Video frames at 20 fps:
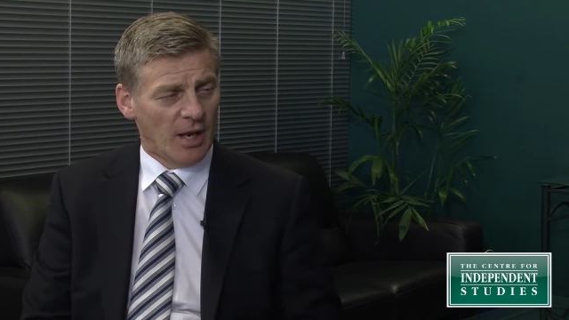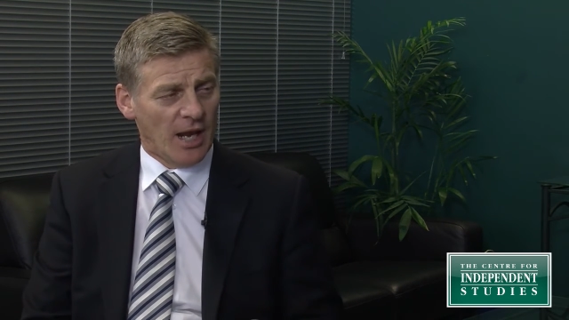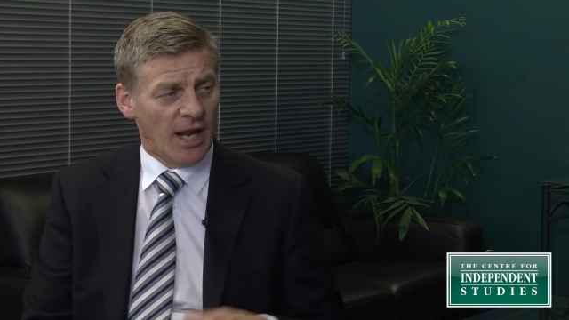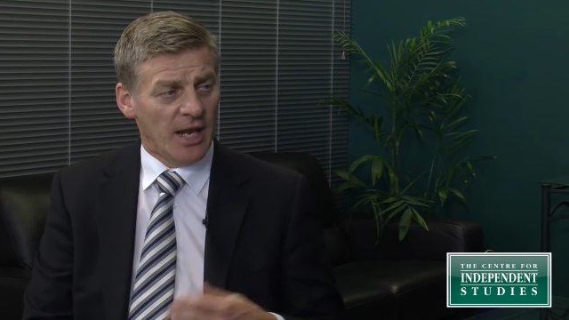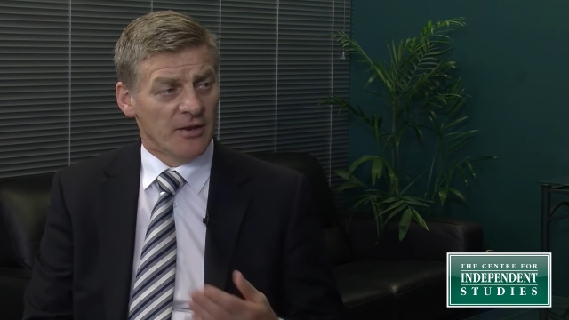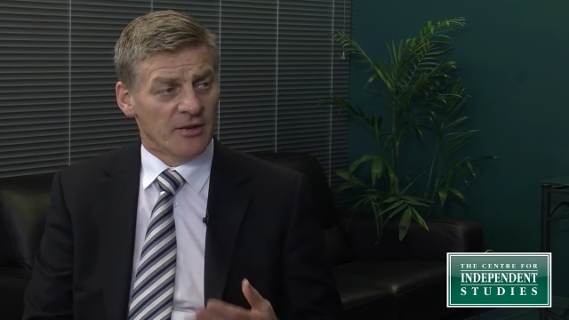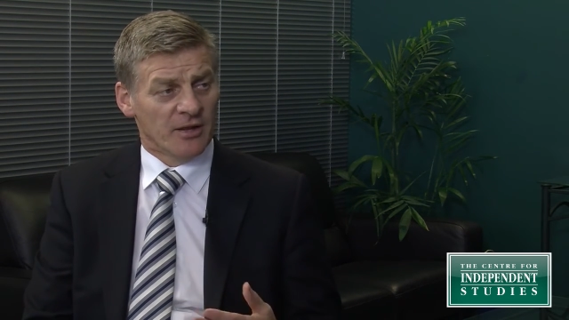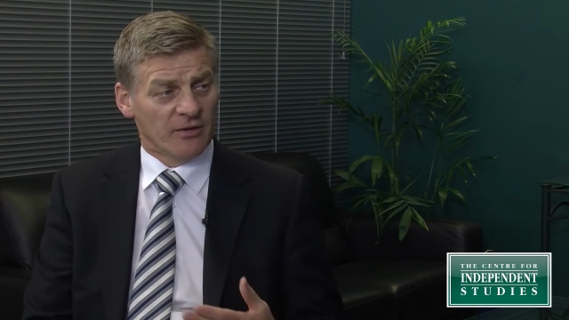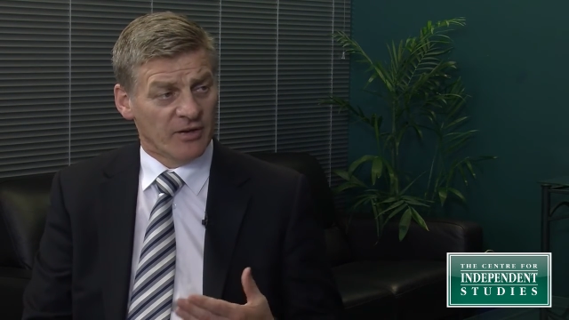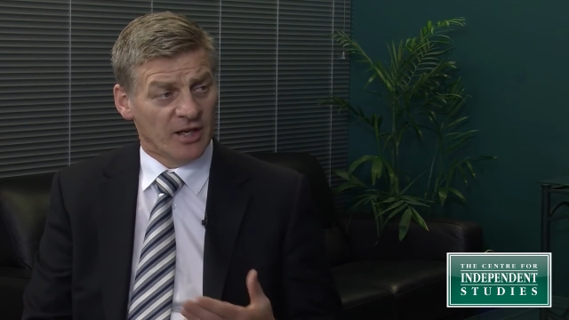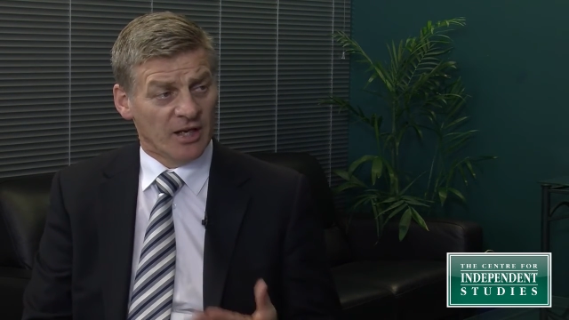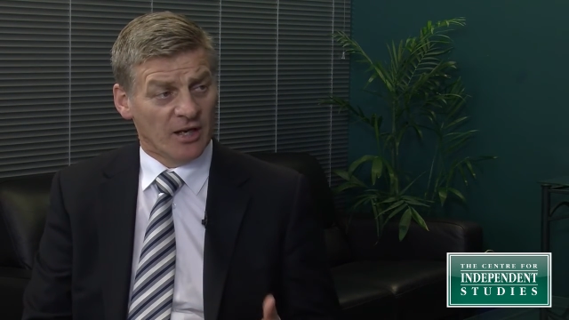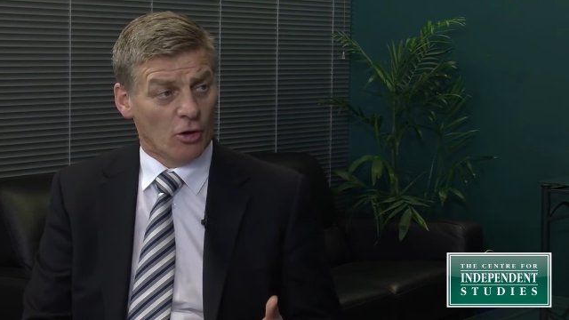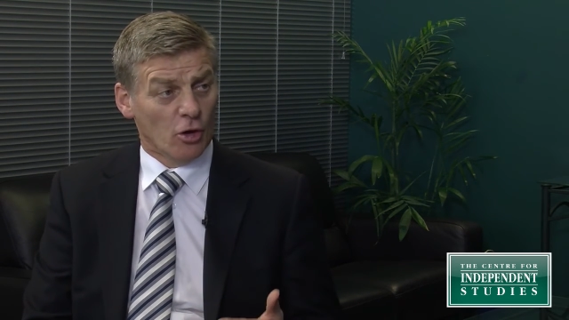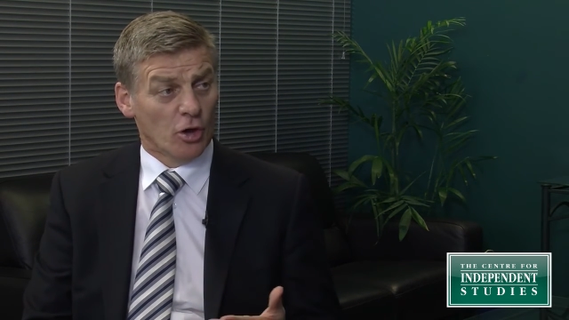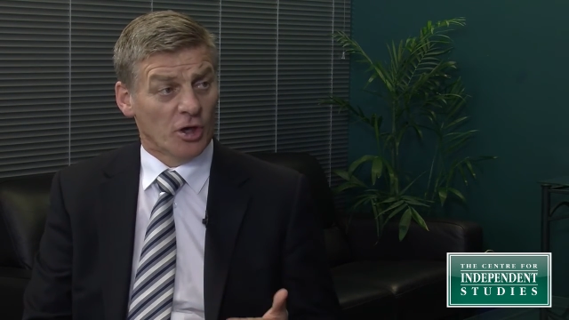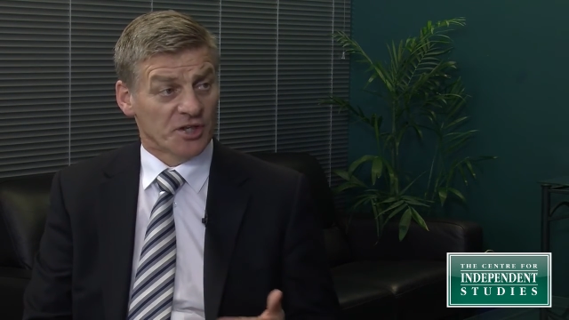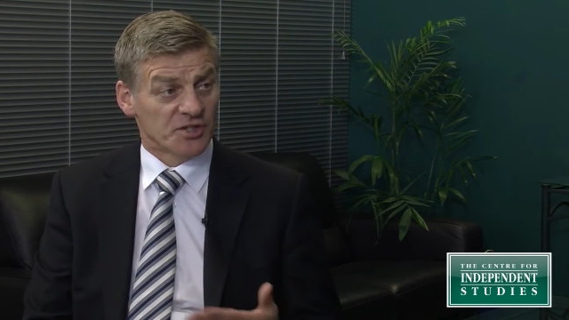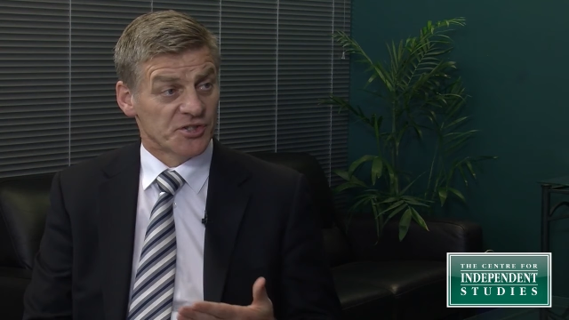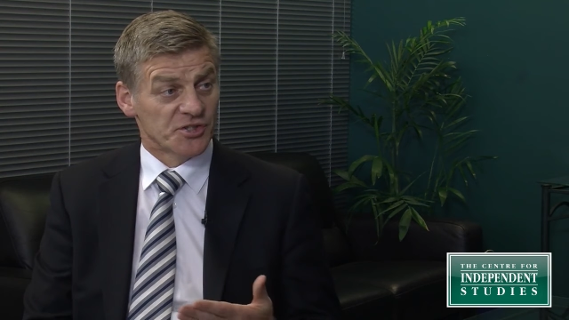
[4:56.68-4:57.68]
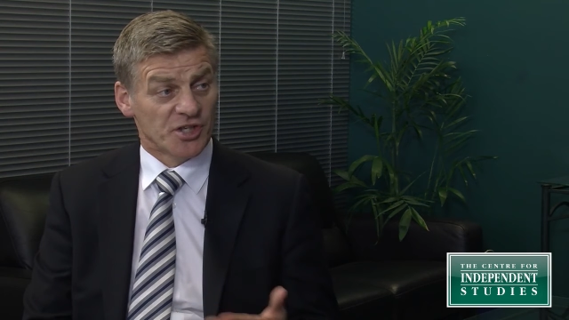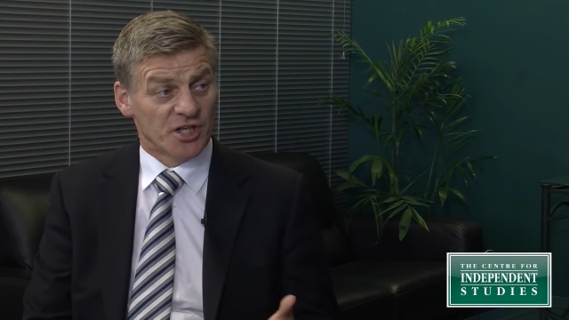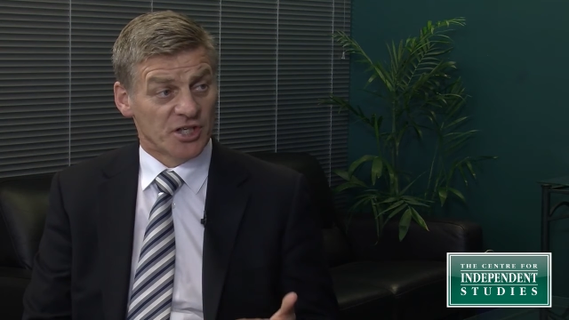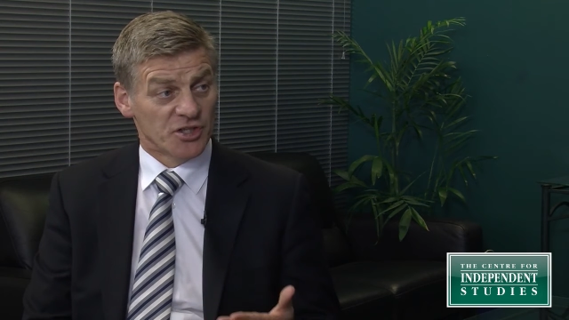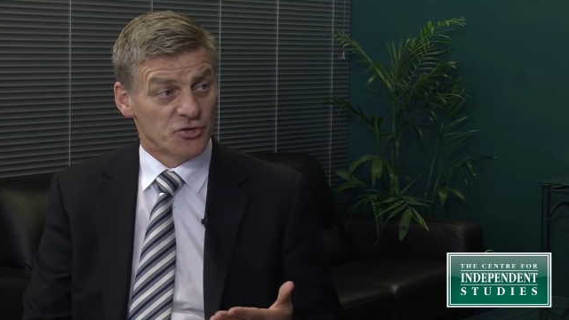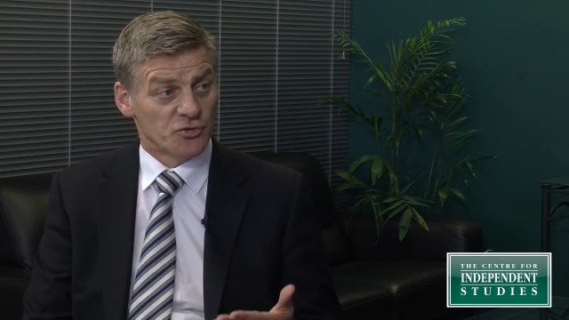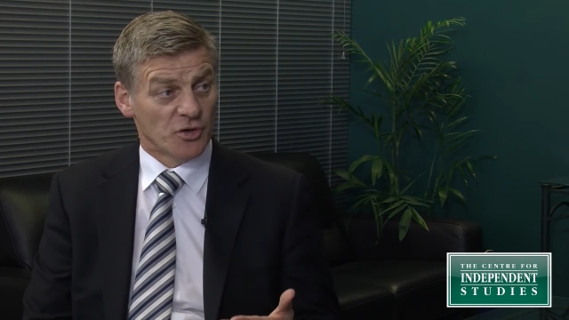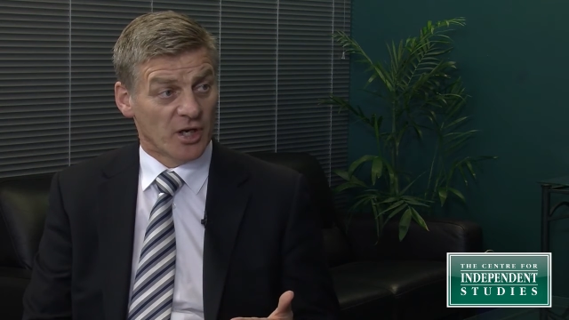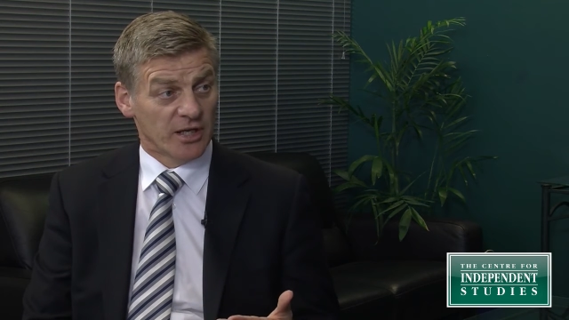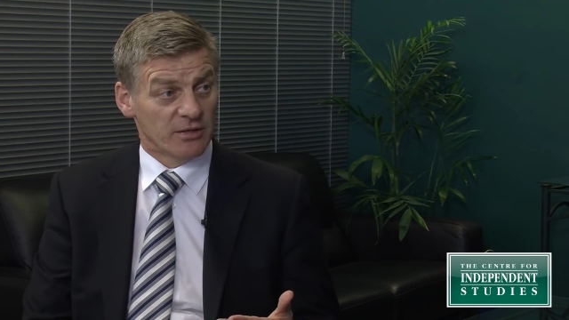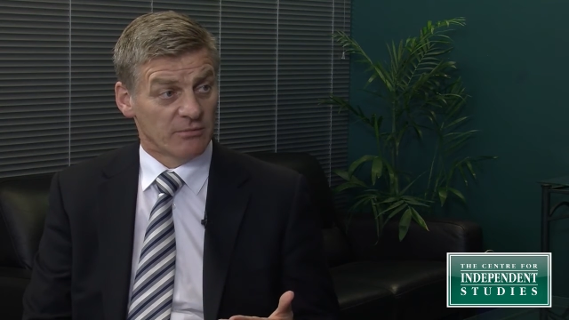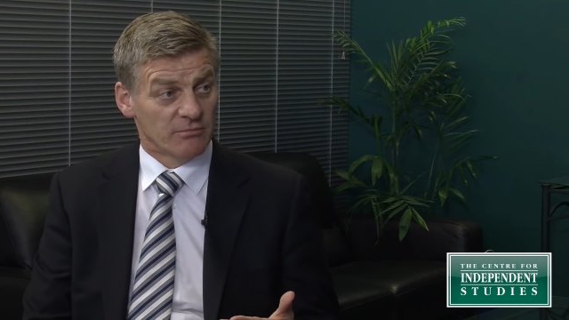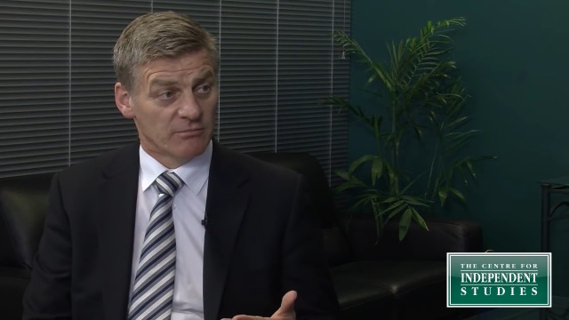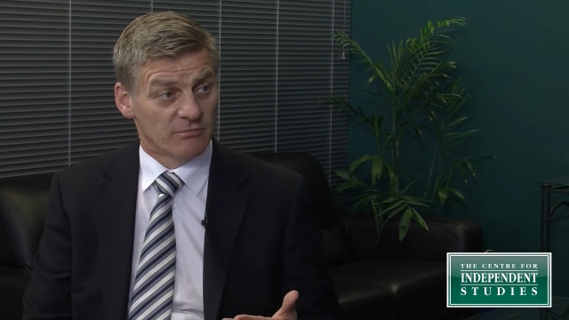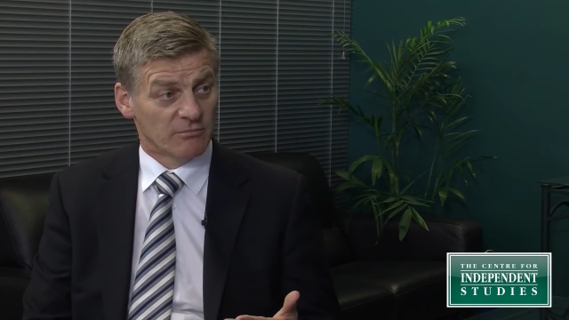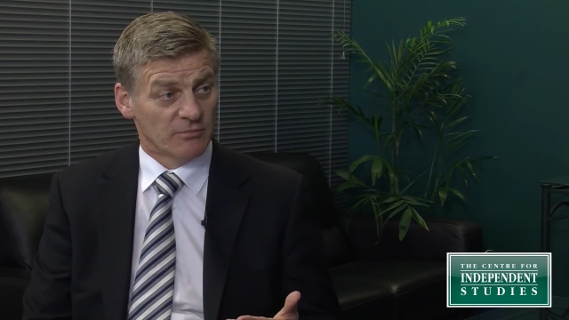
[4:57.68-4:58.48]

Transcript: and they've had a high exchange rate